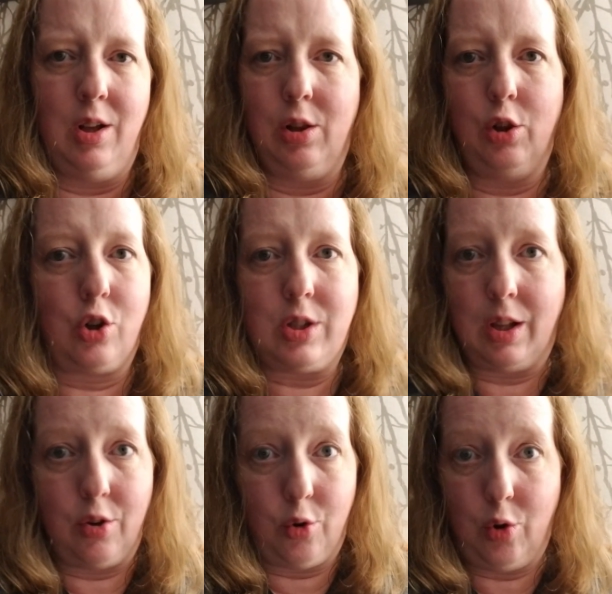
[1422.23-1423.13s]
looks a
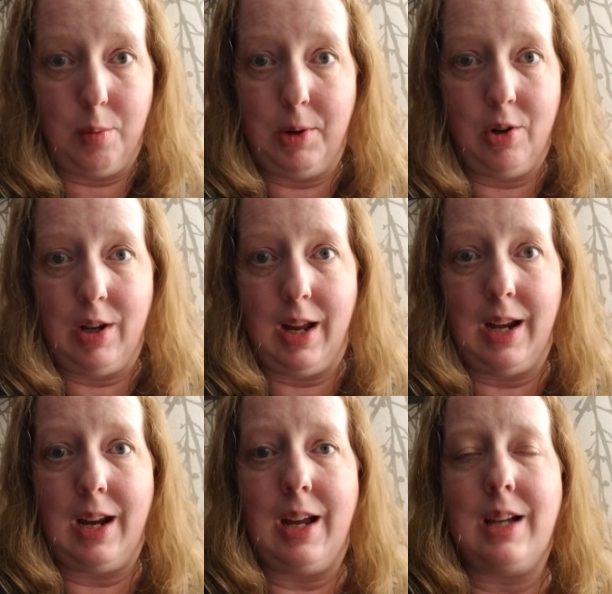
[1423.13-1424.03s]
little creepier at
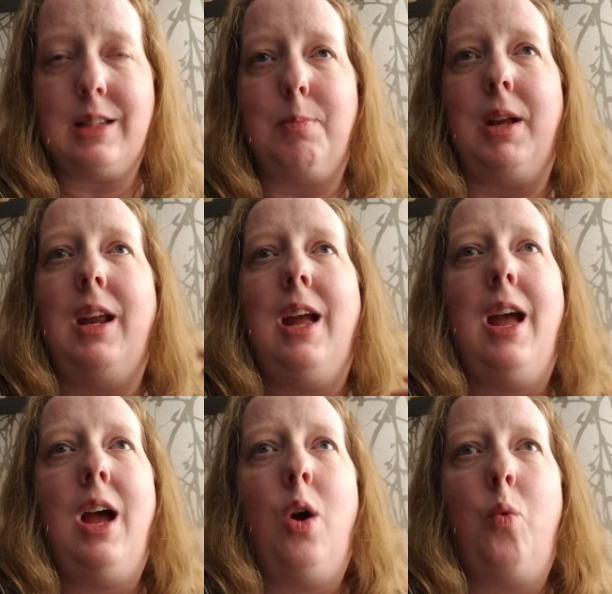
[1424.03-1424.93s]
night, I guess. But
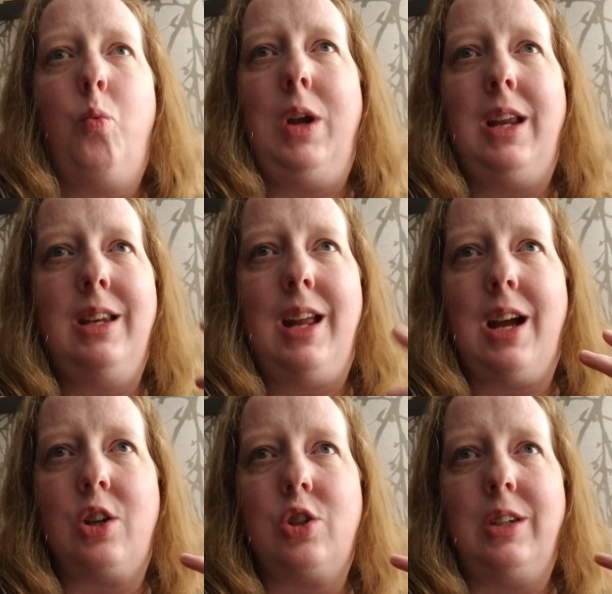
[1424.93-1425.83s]
we didn't
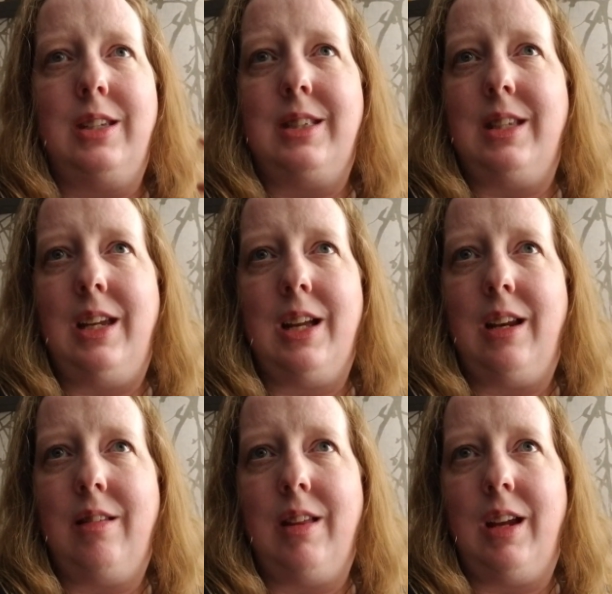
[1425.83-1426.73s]
actually see
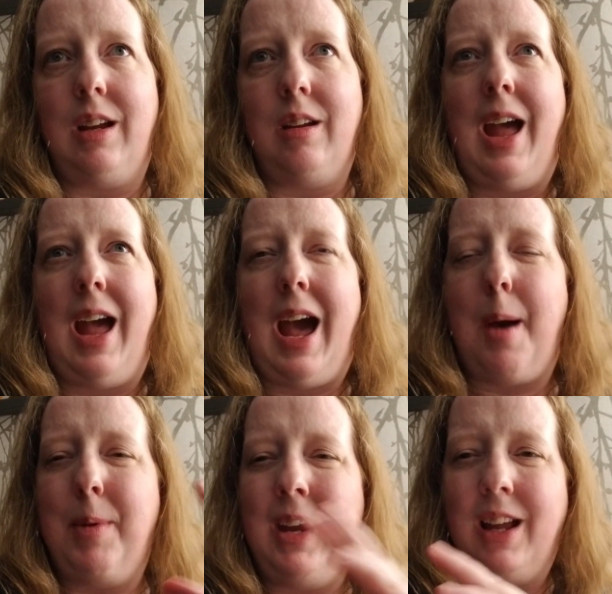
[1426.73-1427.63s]
anything
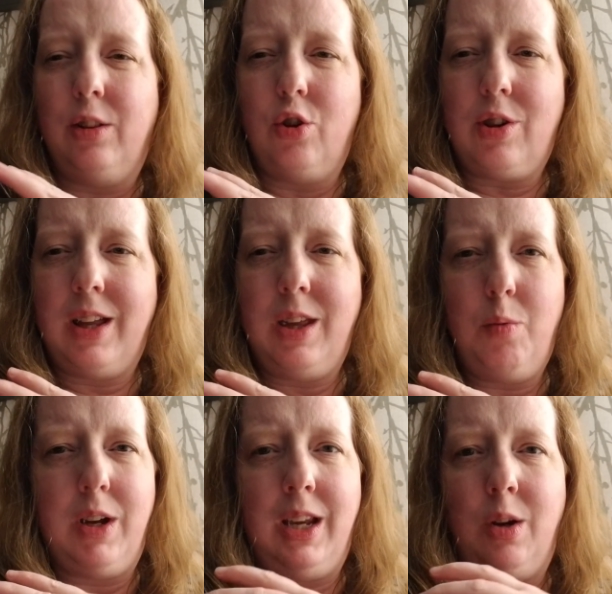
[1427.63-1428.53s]
happening. It looked like they
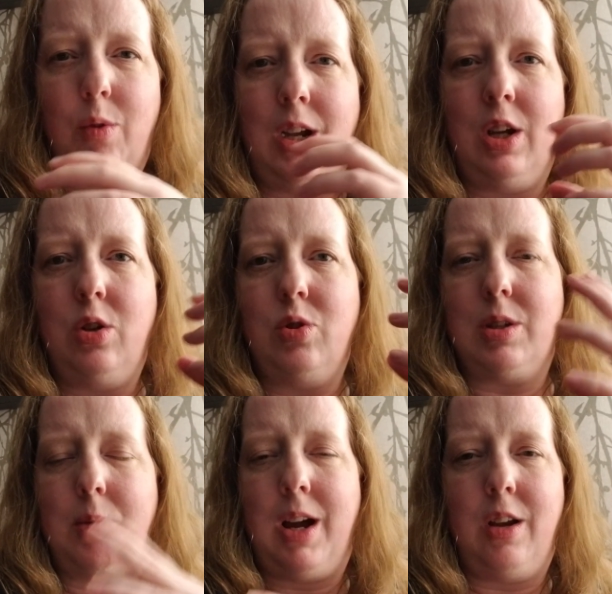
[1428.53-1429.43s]
were getting ready to do
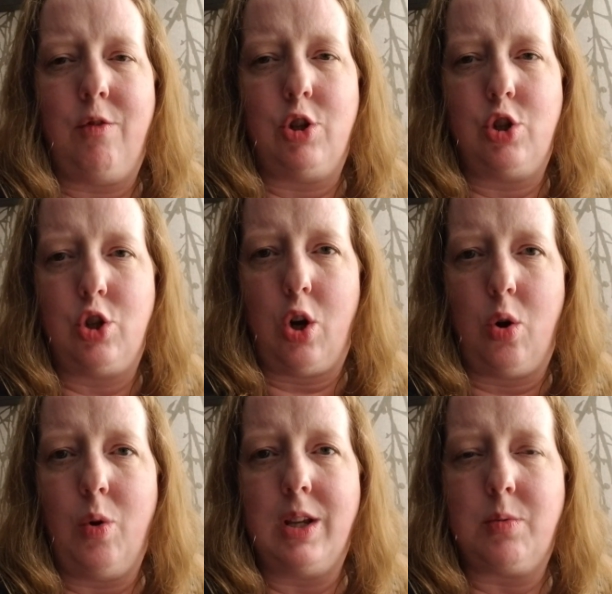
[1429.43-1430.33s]
some kind of a
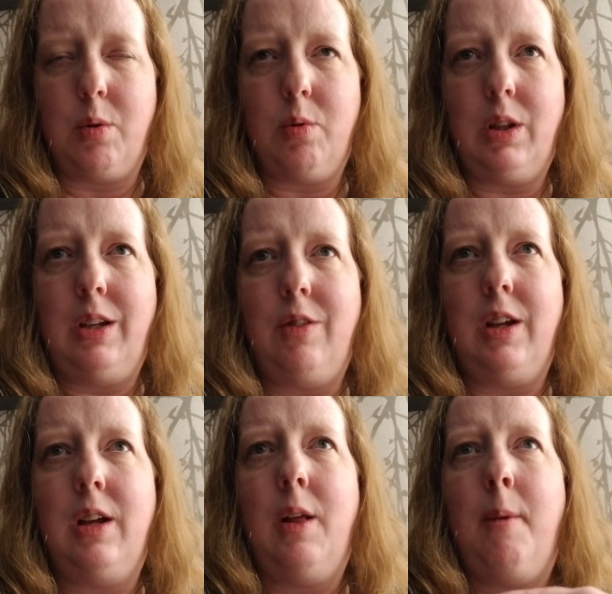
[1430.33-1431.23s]
show as we were
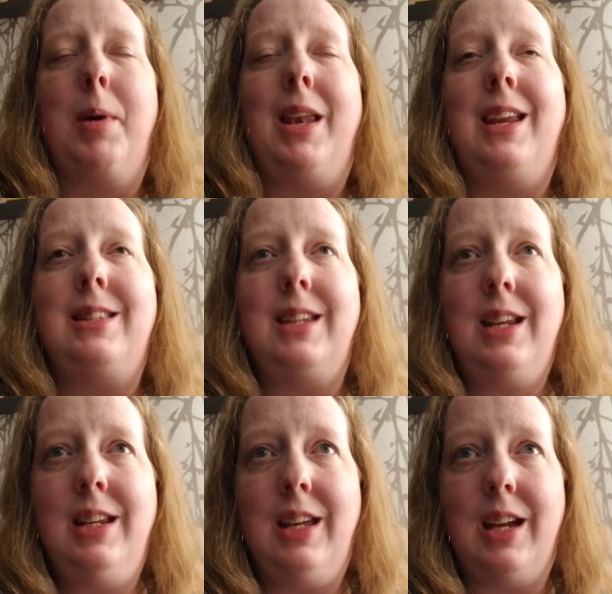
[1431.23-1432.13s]
leaving, but it
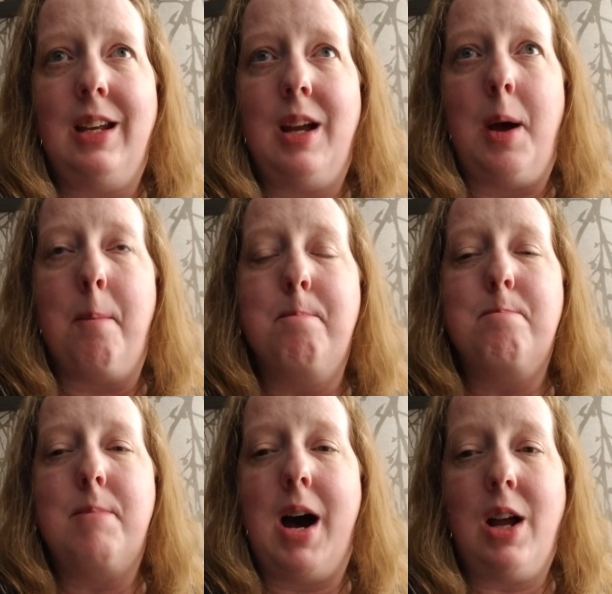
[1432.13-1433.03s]
did get
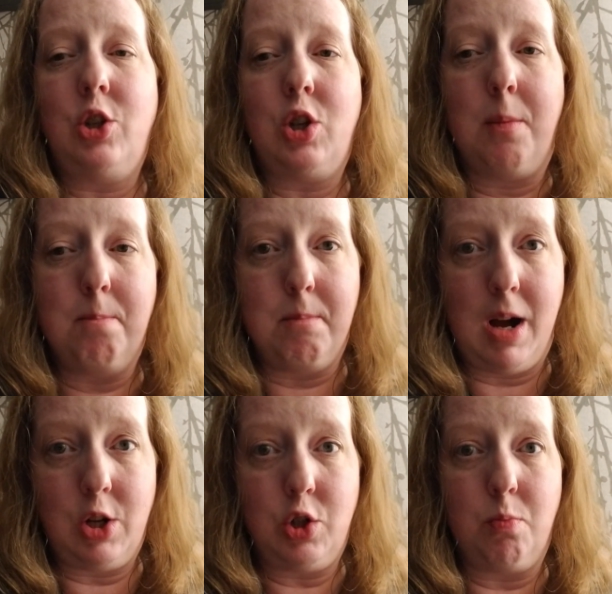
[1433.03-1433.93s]
much,
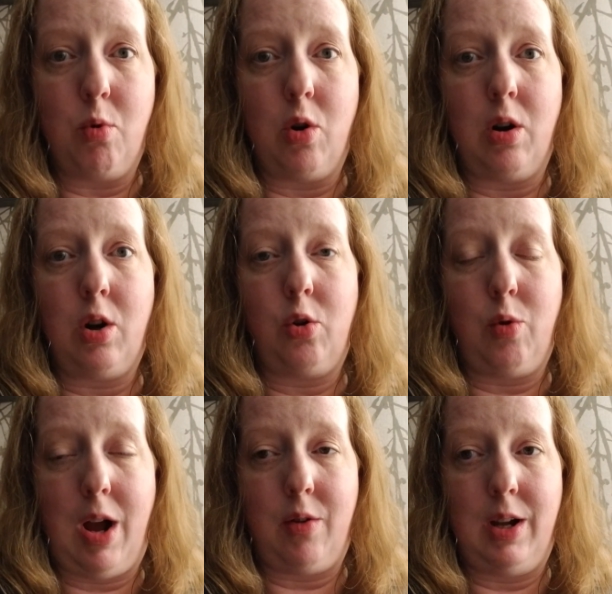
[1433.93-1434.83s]
much more
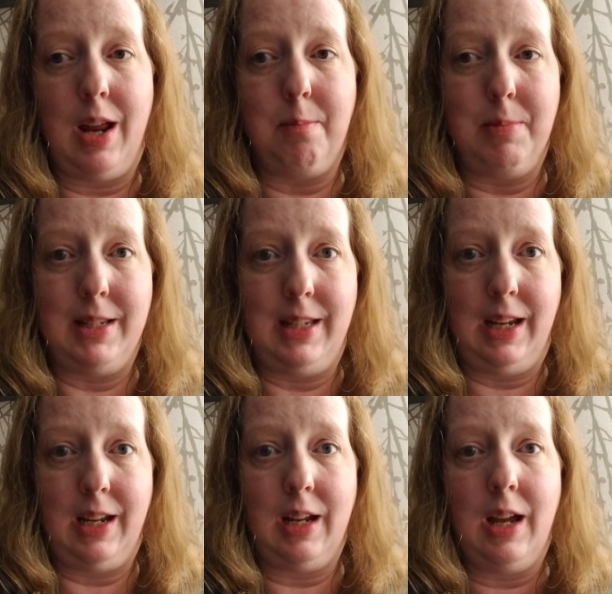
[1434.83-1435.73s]
crowded and
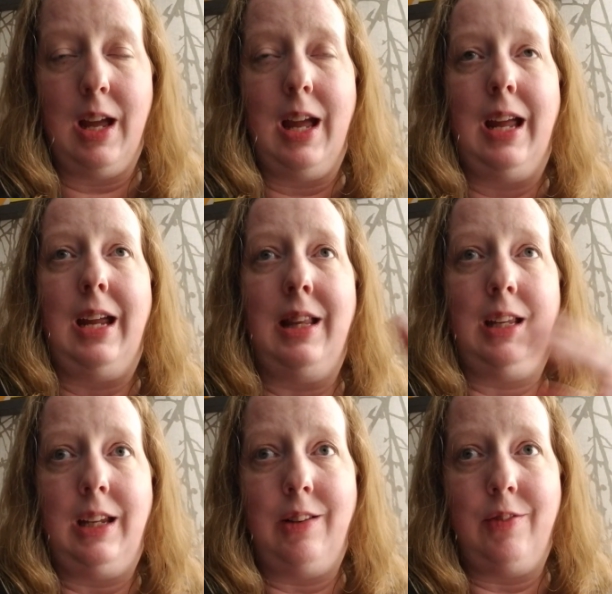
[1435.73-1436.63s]
busy in the
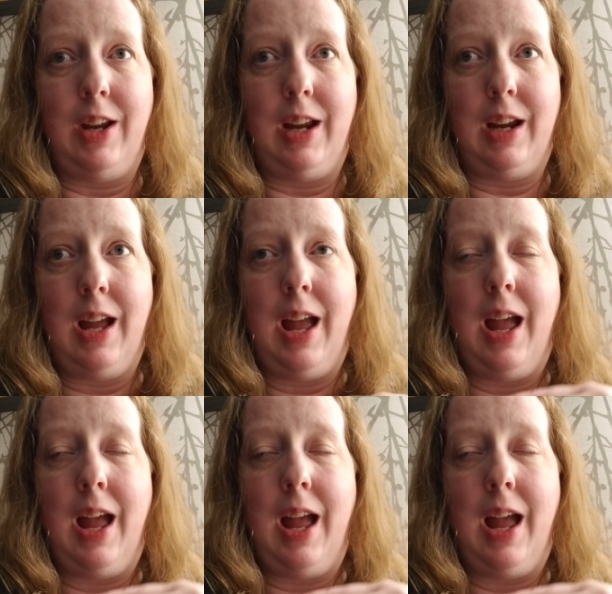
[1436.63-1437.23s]
evening,